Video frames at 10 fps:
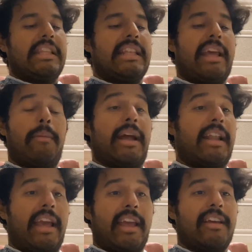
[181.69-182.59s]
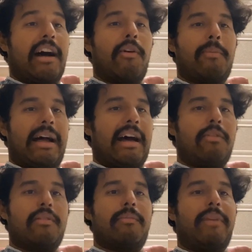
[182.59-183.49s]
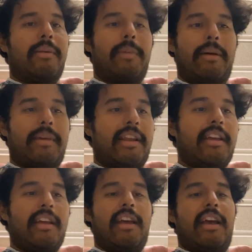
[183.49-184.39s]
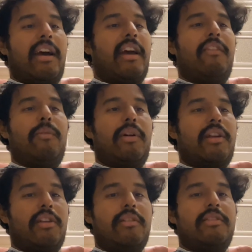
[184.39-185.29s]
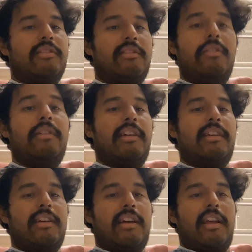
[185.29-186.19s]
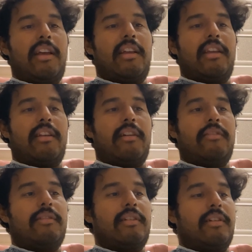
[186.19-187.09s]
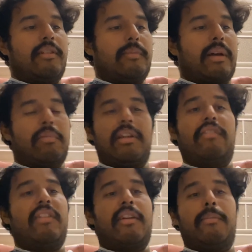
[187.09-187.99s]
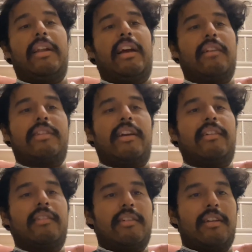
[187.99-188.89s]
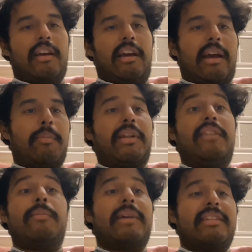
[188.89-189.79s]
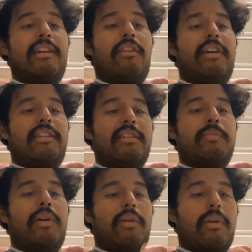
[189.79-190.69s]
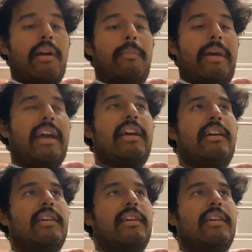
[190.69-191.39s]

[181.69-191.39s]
day by day, hour by hour, minute by minute. However you want to do it, just do it. You know, um, I believe in everybody out there. I believe in myself at this point where I'm at.